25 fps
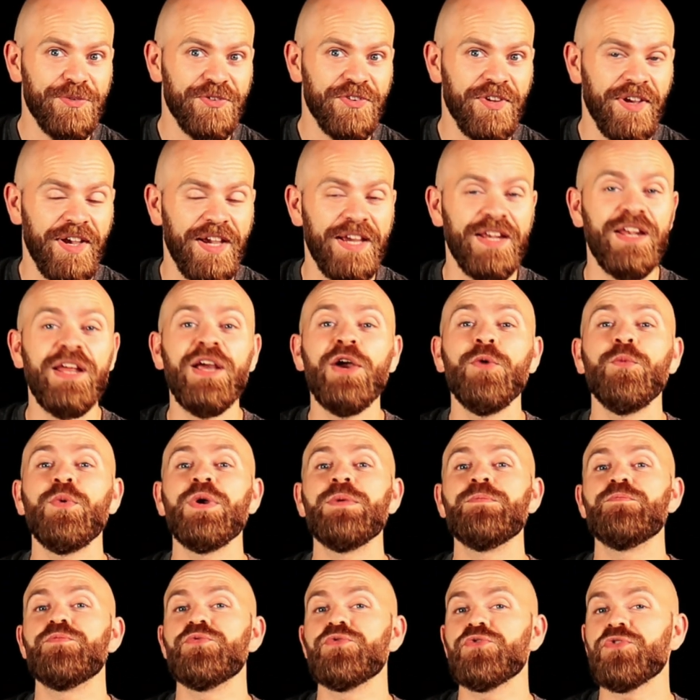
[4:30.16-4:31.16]
side,
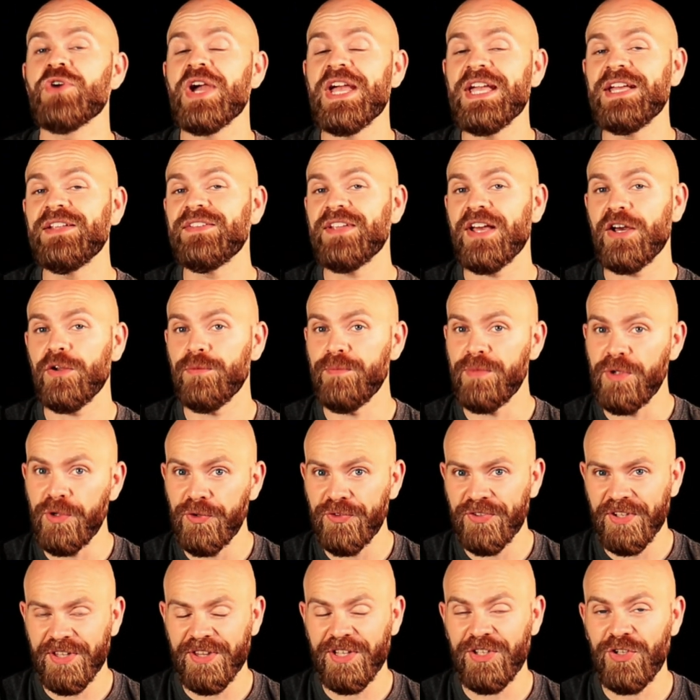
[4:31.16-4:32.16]
we break down
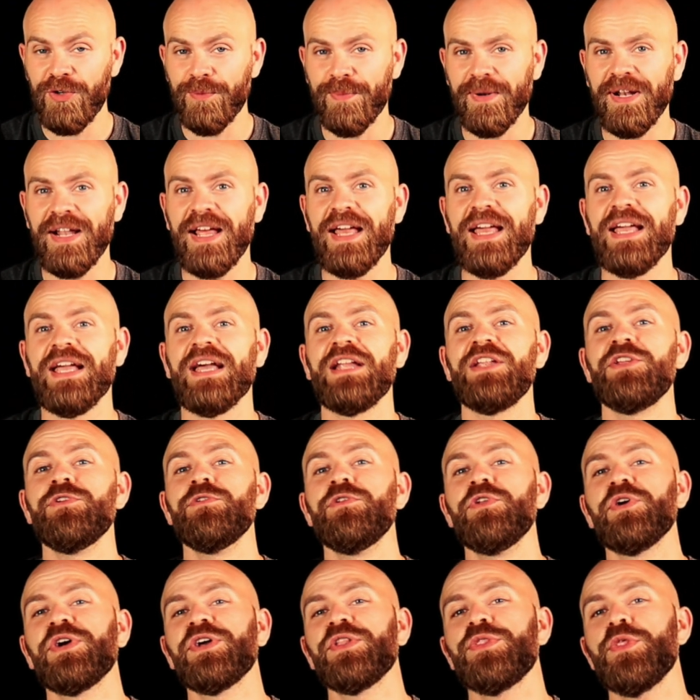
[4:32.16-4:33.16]
music that you're playing and you
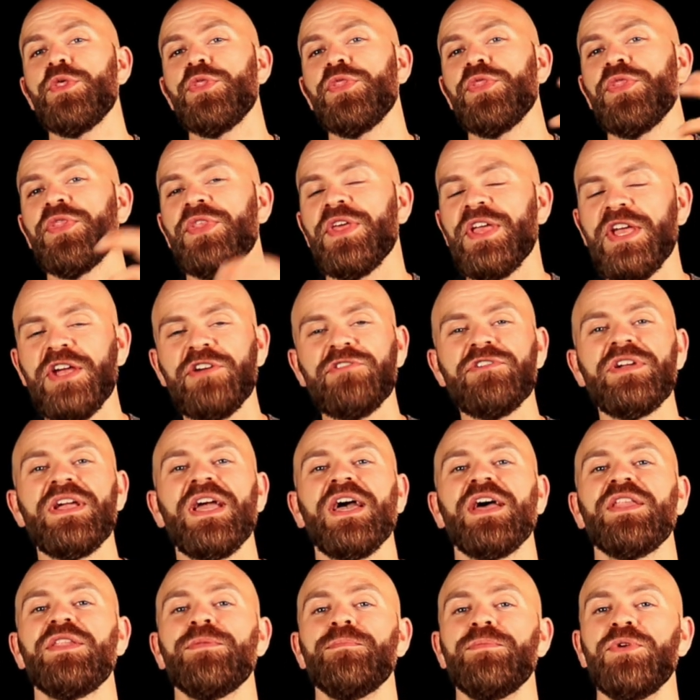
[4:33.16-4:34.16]
look at the theory
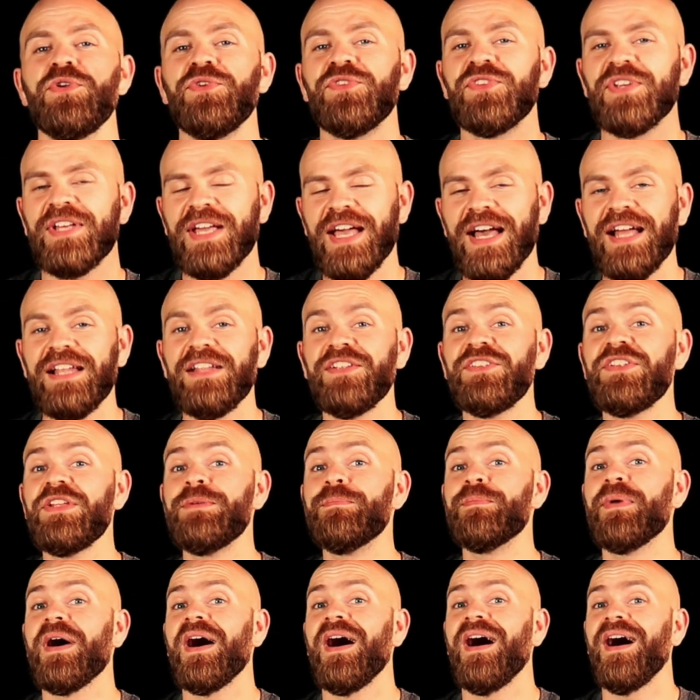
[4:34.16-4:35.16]
and the
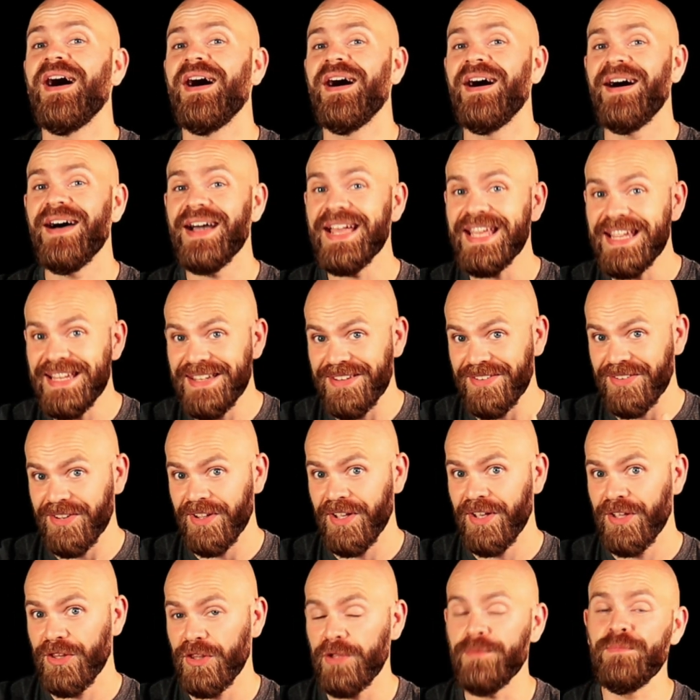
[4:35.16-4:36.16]
musicality behind
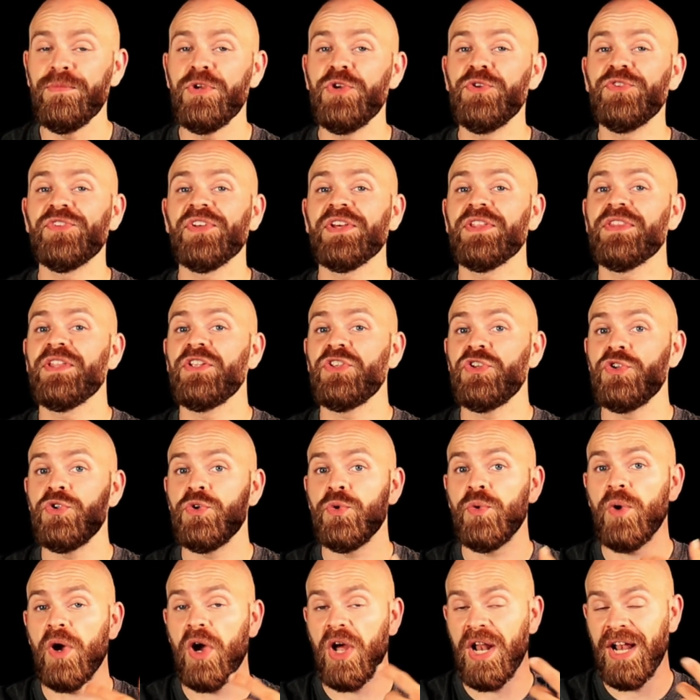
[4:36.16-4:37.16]
the music that
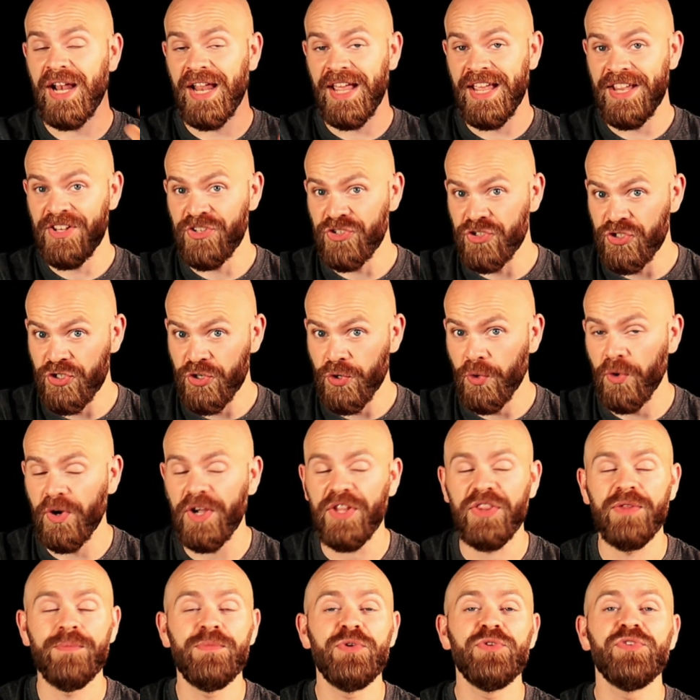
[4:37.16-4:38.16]
you
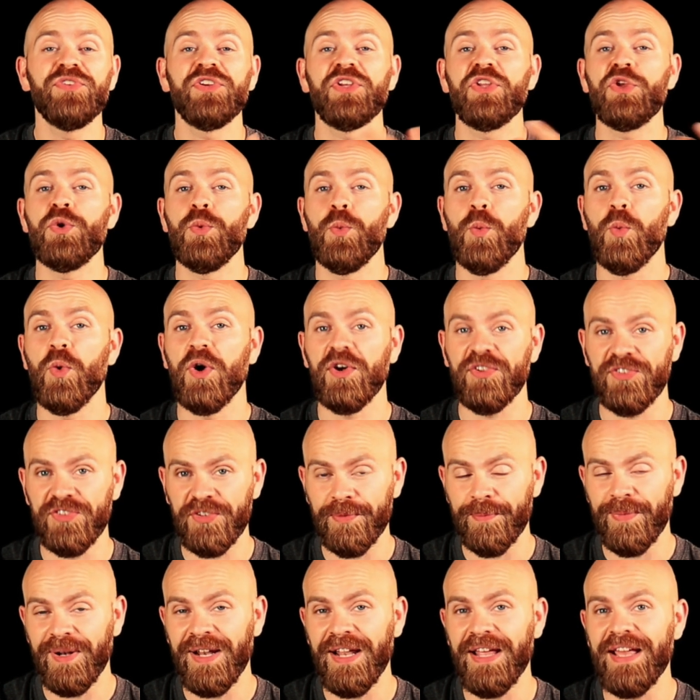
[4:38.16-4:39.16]
enjoy, the music you want
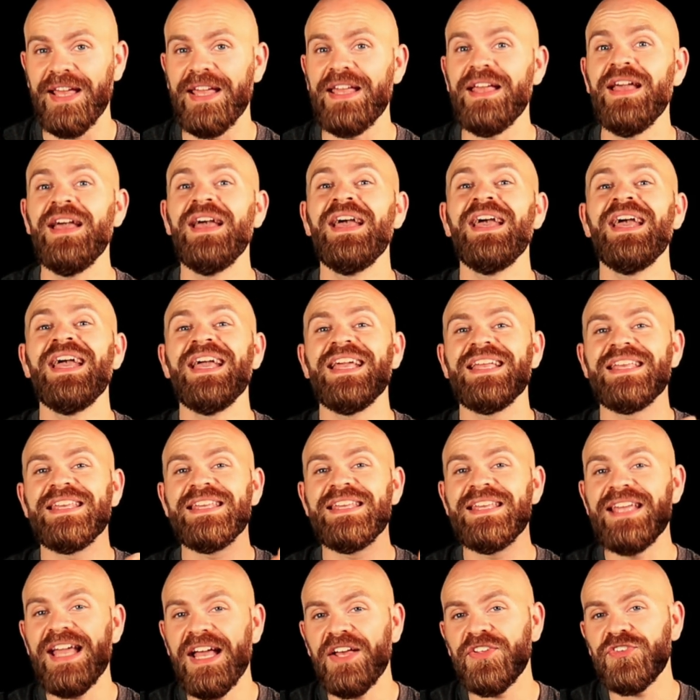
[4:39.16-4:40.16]
to play,
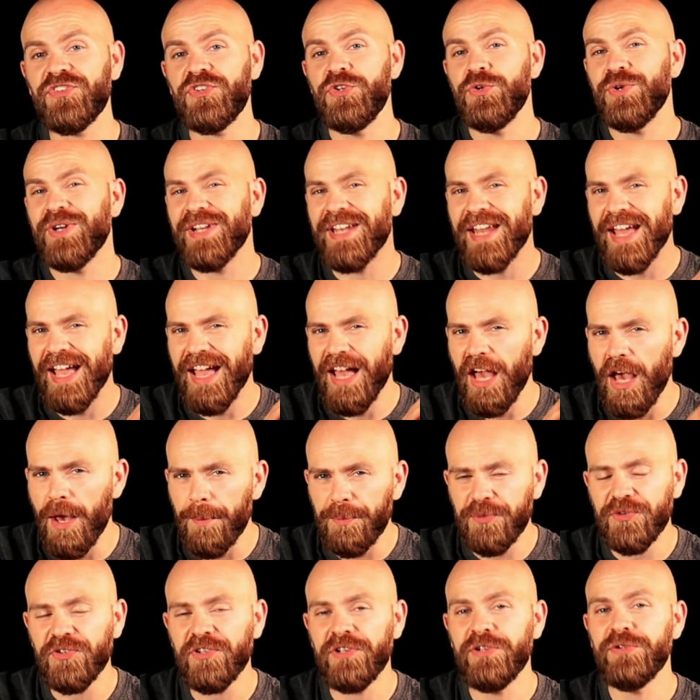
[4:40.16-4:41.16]
yes, you can
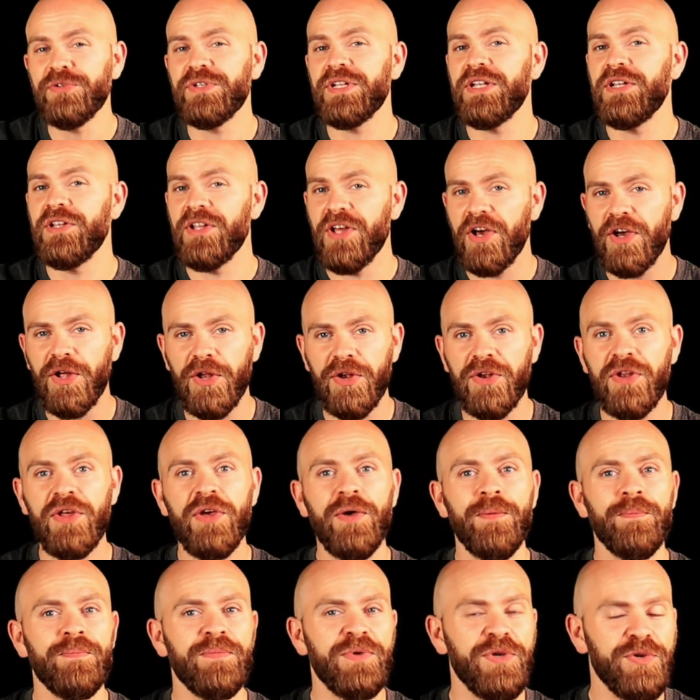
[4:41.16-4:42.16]
absolutely learn
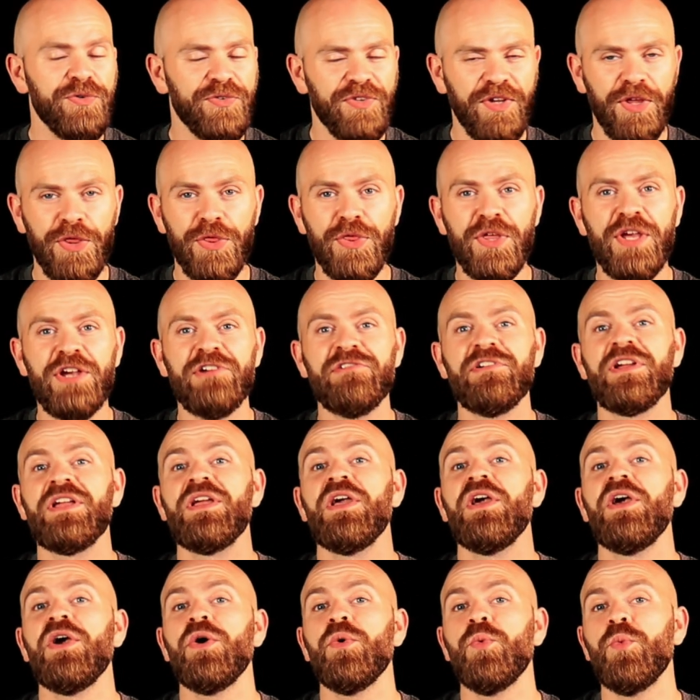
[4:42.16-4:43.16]
music
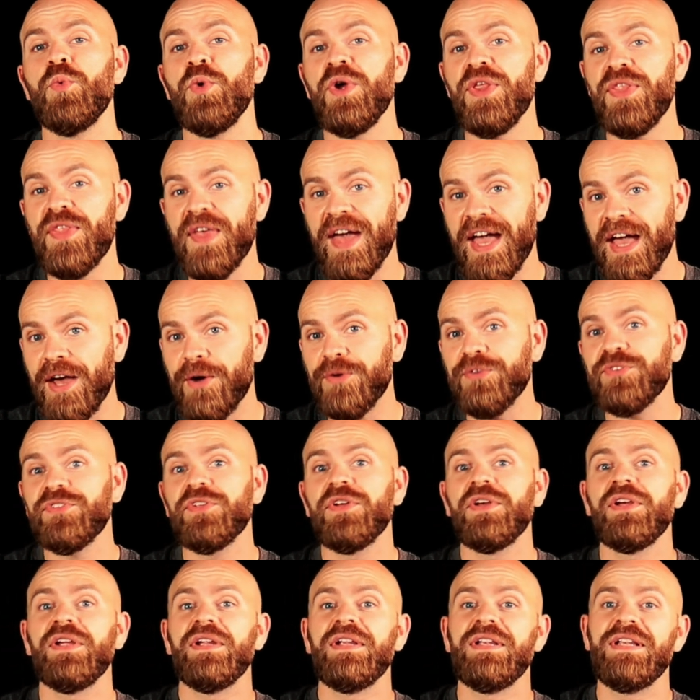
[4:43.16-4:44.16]
theory without
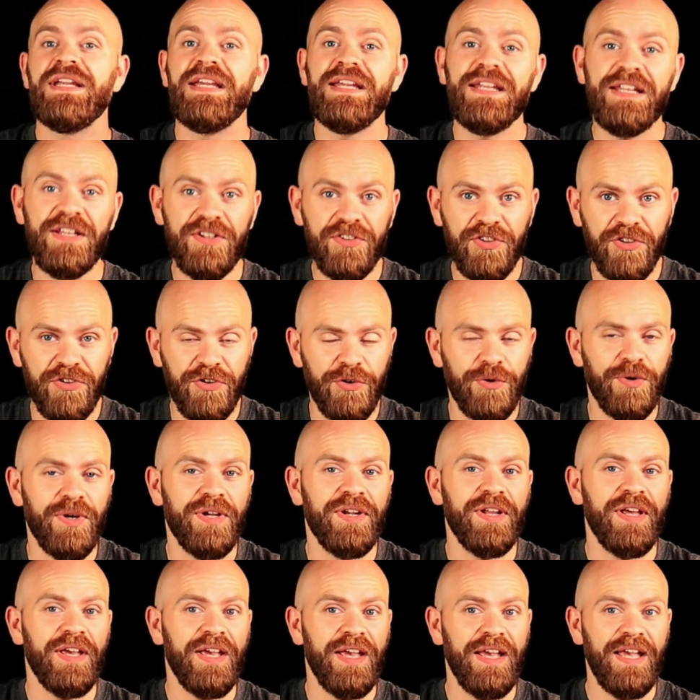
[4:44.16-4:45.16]
needing to do
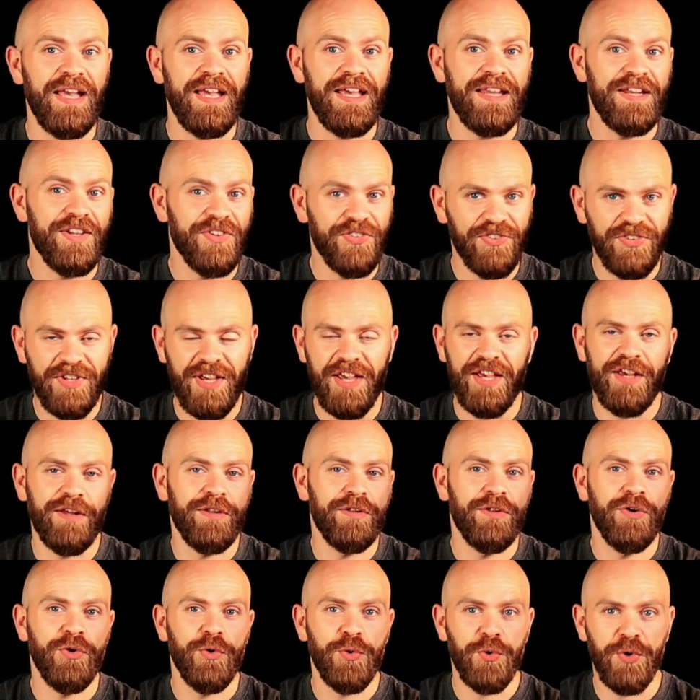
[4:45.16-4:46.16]
it in a
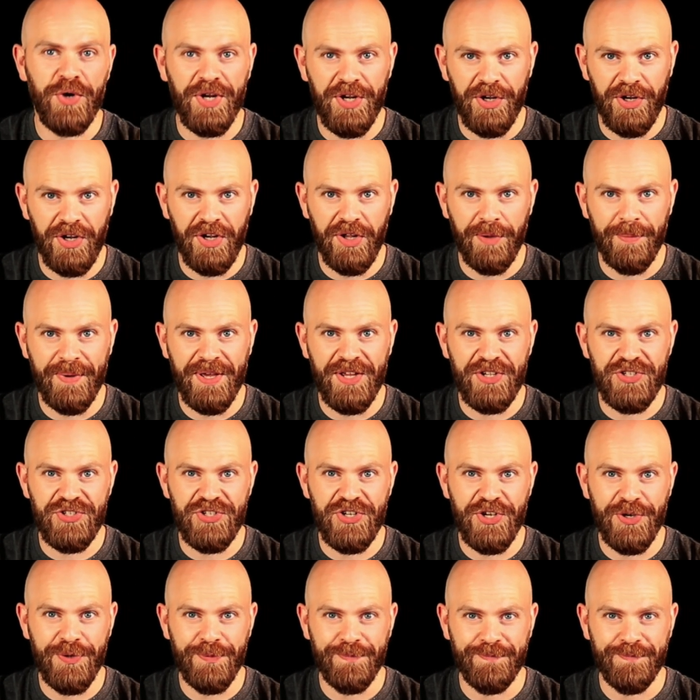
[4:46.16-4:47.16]
scale or in an arpeggio.